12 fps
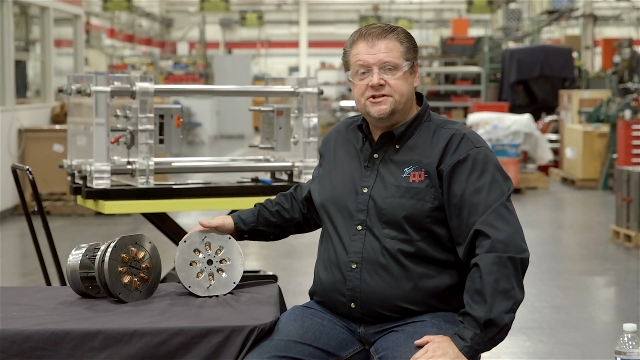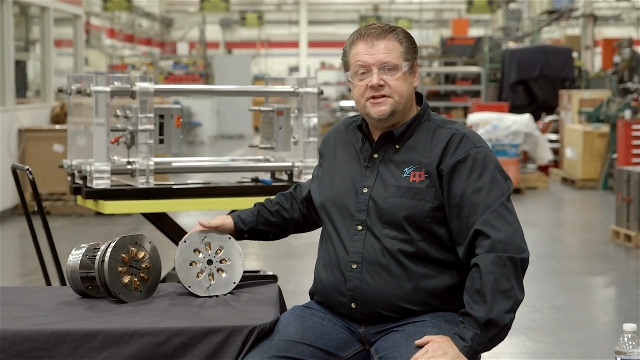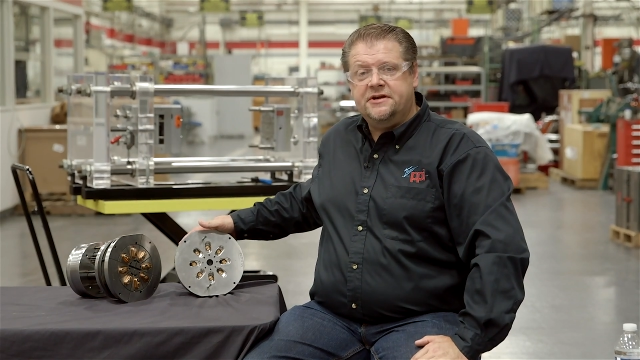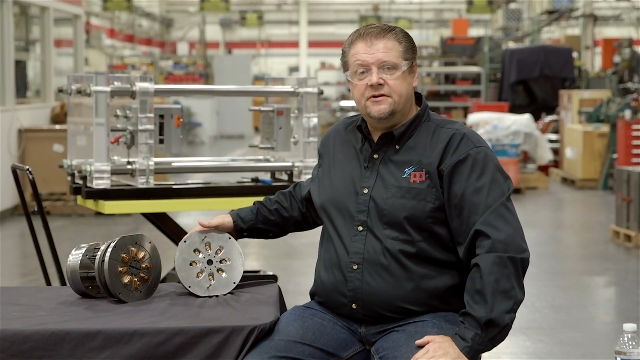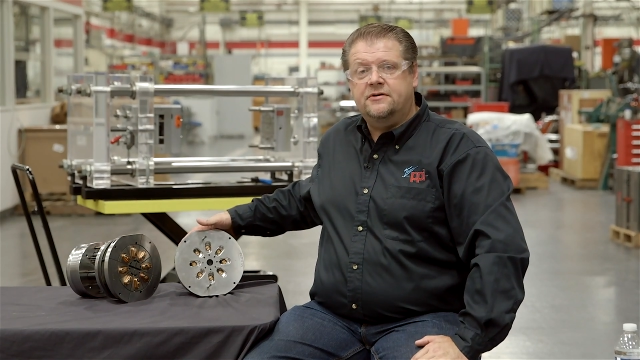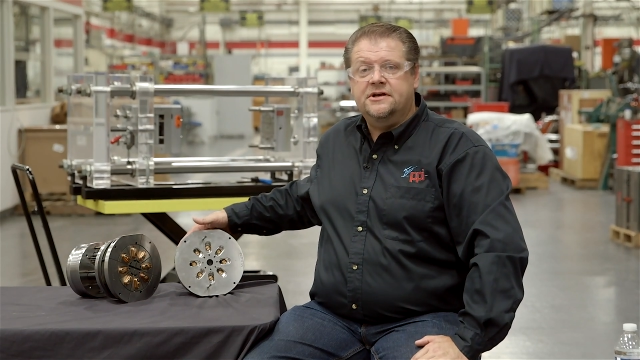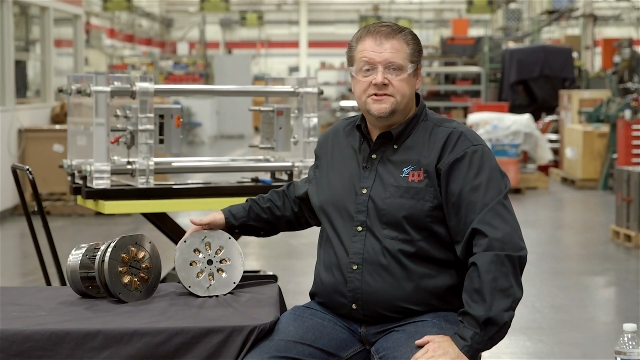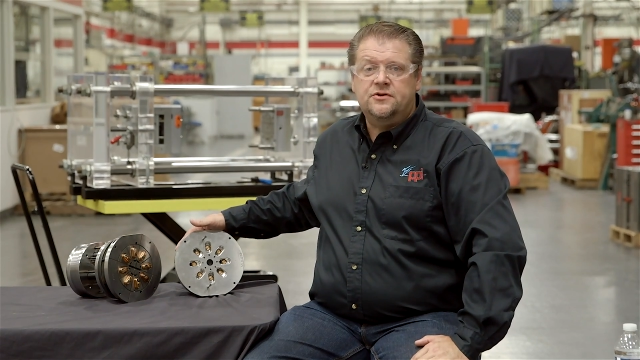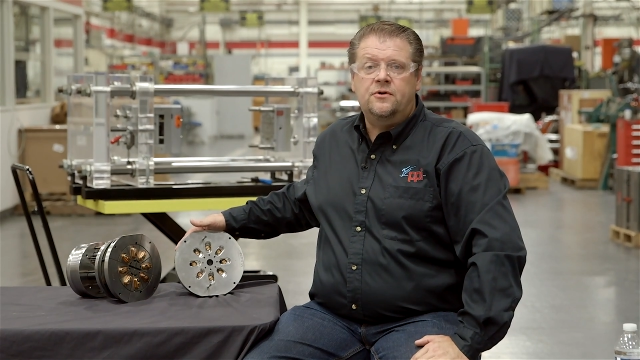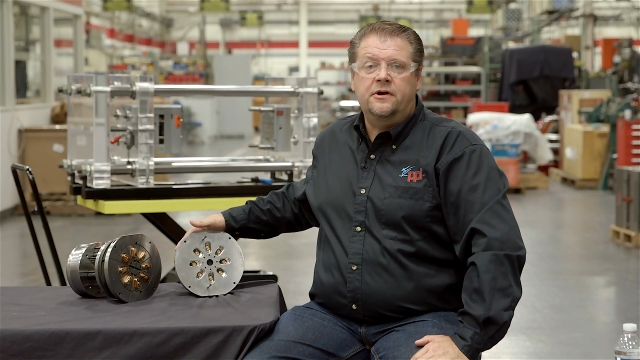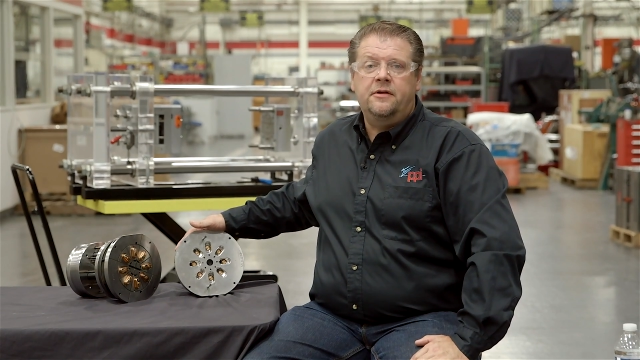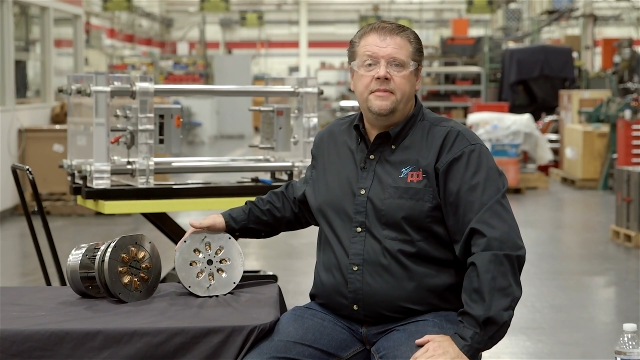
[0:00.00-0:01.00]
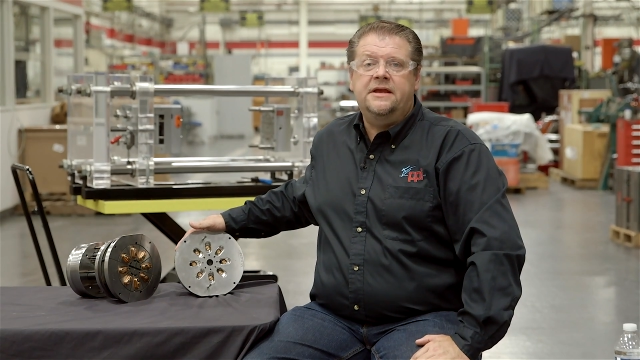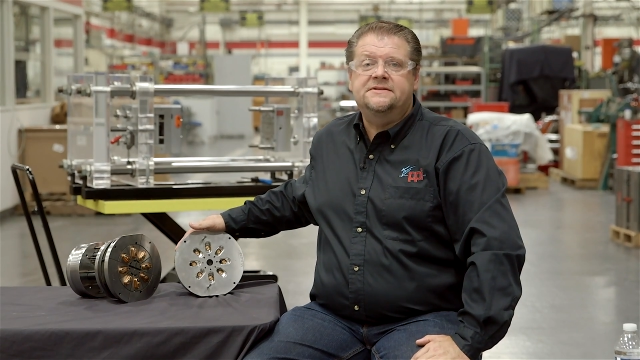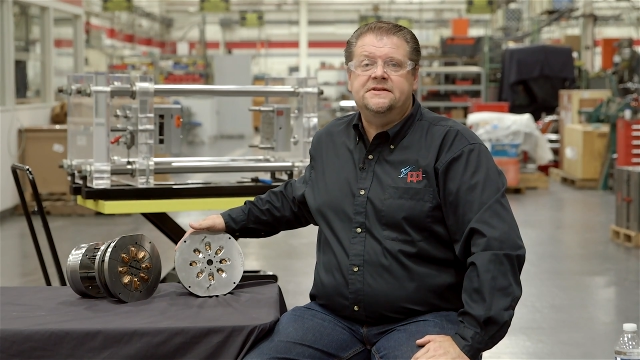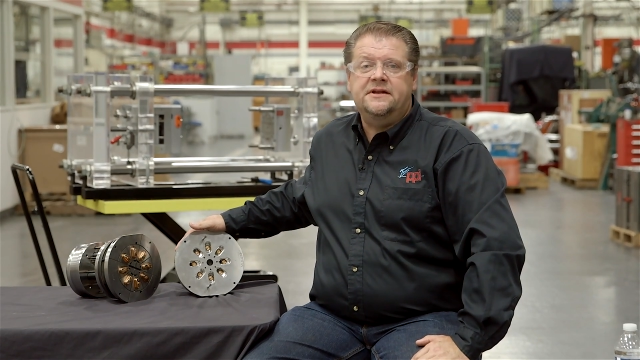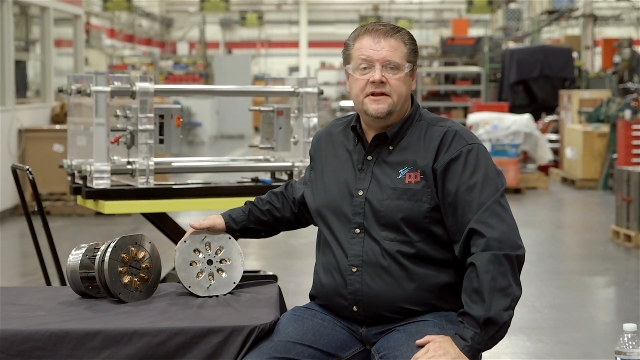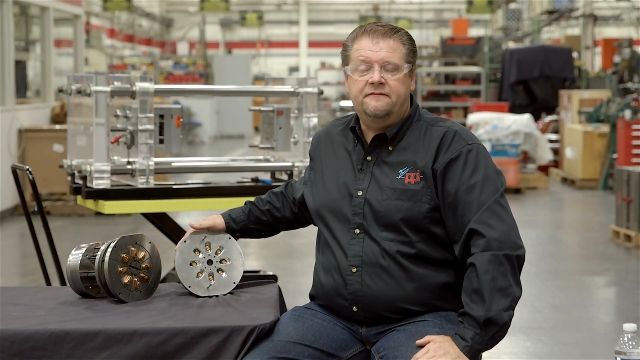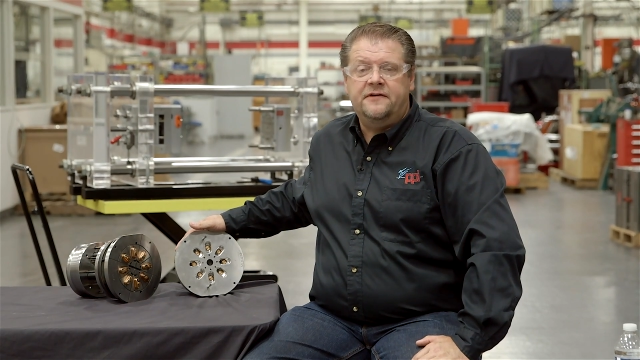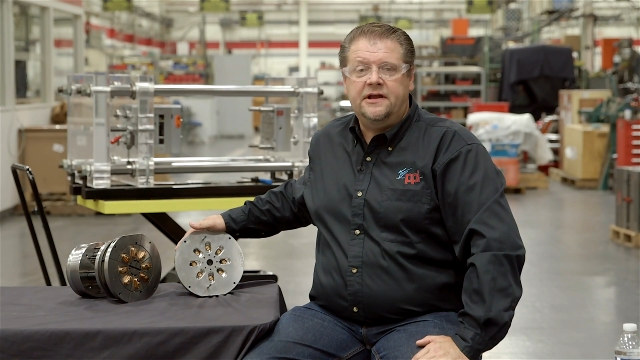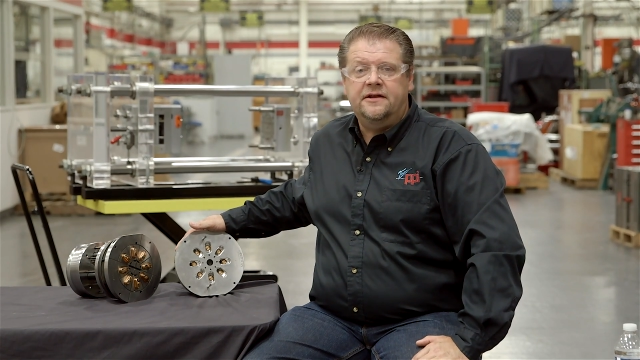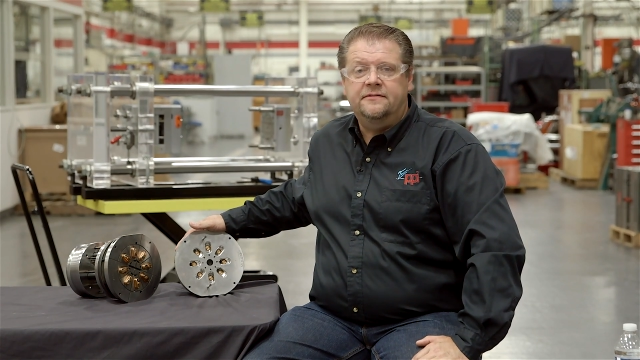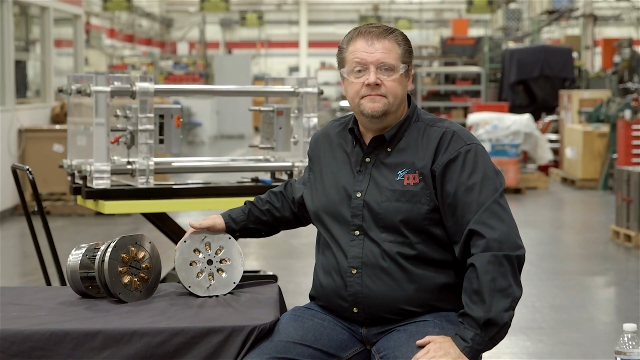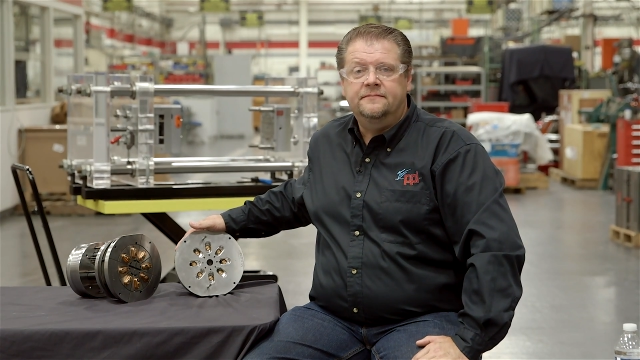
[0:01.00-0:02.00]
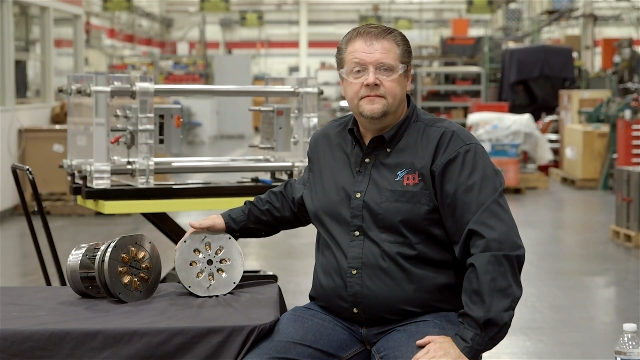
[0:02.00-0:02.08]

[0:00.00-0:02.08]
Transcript: steel is going to be significant.